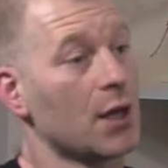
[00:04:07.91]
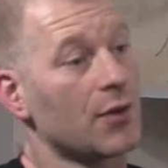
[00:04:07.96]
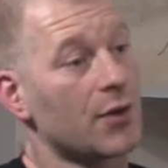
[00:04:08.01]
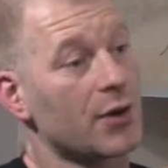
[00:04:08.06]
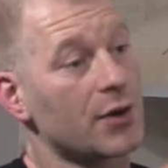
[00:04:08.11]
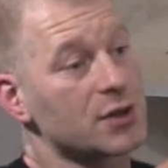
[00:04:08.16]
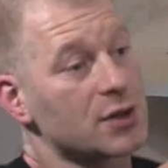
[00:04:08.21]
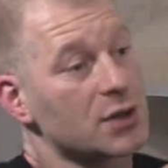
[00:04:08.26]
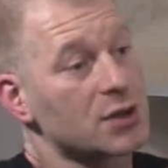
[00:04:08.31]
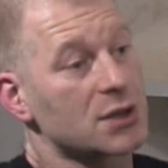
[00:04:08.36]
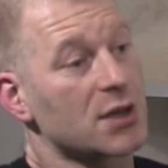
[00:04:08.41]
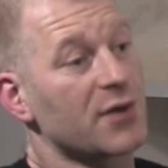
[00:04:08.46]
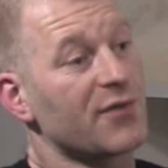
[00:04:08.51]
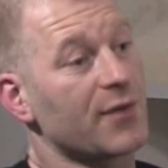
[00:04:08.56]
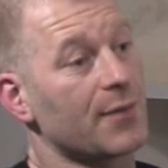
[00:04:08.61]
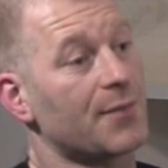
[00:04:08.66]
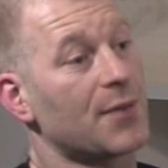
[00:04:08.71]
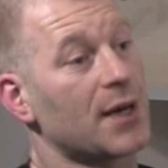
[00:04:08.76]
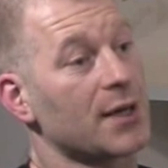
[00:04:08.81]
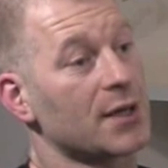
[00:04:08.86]
there is a
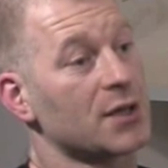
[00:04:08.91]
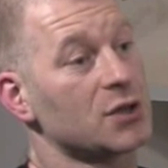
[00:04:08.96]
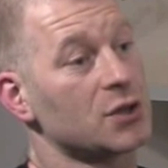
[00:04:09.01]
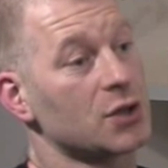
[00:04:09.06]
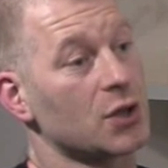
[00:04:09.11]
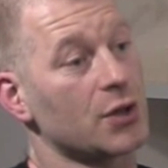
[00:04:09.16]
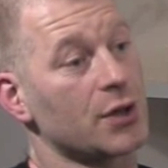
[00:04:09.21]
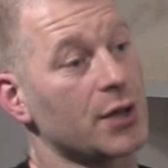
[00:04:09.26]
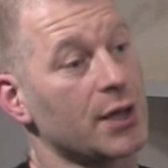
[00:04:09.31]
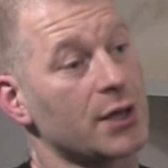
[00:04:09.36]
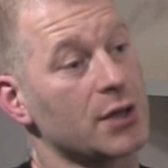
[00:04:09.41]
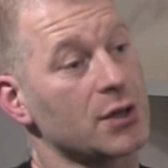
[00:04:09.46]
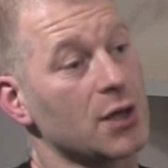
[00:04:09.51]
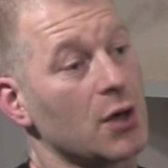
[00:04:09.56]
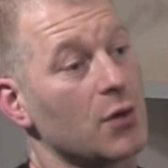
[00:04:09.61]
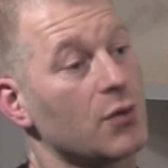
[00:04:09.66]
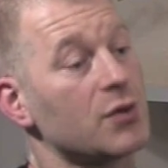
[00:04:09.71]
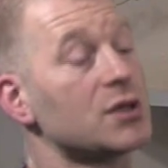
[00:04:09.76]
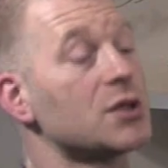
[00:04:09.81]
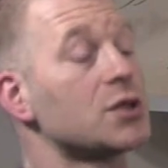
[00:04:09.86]
software package on it
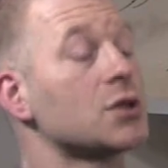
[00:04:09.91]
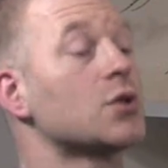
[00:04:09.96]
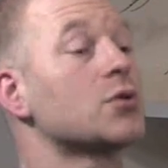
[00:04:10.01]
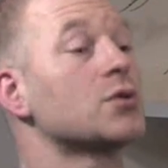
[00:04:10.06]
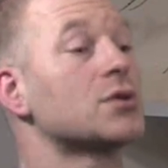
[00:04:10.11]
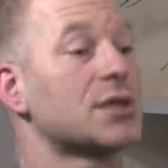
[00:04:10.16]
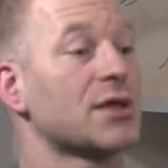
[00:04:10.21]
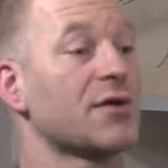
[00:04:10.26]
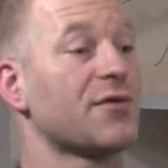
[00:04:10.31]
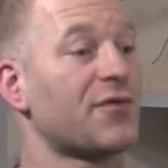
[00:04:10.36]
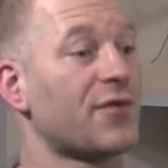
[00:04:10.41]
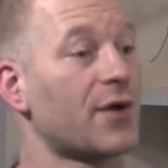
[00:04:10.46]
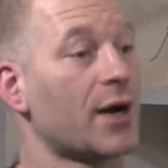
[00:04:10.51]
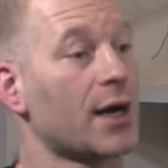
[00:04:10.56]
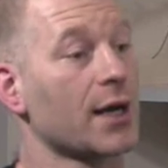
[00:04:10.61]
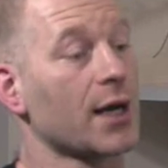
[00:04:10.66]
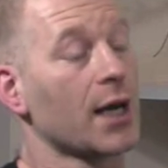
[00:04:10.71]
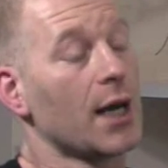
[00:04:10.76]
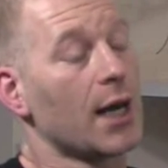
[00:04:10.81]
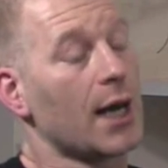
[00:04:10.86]
which is called
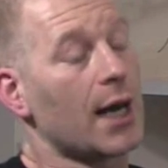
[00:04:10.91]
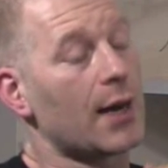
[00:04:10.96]
defrag,